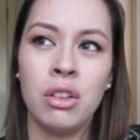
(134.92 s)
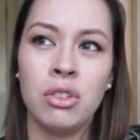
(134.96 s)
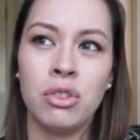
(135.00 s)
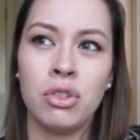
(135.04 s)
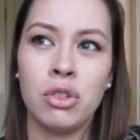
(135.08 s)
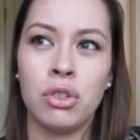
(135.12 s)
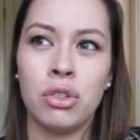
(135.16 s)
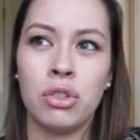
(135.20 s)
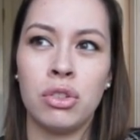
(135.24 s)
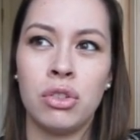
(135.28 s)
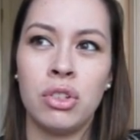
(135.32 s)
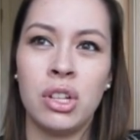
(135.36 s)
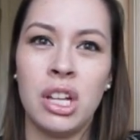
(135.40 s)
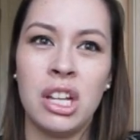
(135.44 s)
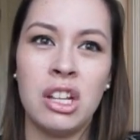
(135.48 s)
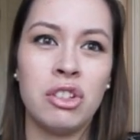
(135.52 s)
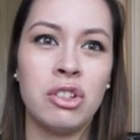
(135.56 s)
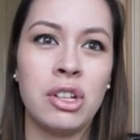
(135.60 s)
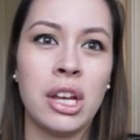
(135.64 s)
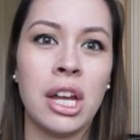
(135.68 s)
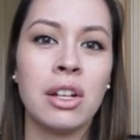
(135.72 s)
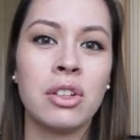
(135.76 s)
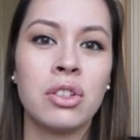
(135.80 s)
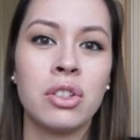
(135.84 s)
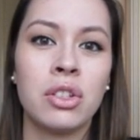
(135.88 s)
just
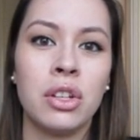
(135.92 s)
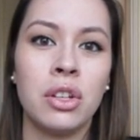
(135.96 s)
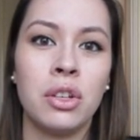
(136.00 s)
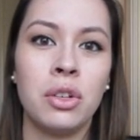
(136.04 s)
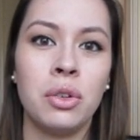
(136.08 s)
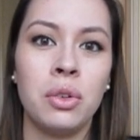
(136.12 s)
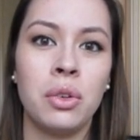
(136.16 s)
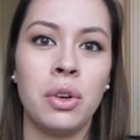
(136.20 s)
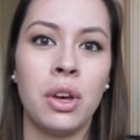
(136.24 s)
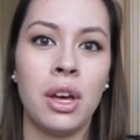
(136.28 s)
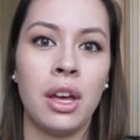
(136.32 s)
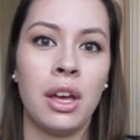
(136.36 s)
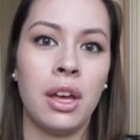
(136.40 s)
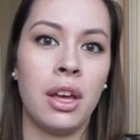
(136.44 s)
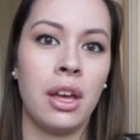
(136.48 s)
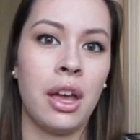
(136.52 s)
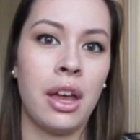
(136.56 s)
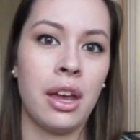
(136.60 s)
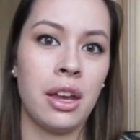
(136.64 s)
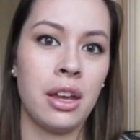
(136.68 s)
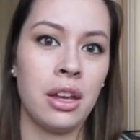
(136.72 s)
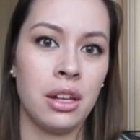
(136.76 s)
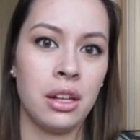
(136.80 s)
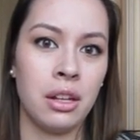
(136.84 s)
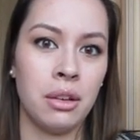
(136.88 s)
injects you,
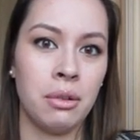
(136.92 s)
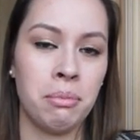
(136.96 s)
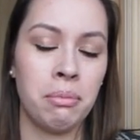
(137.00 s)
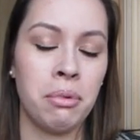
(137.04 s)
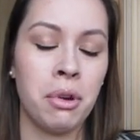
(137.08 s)
you know,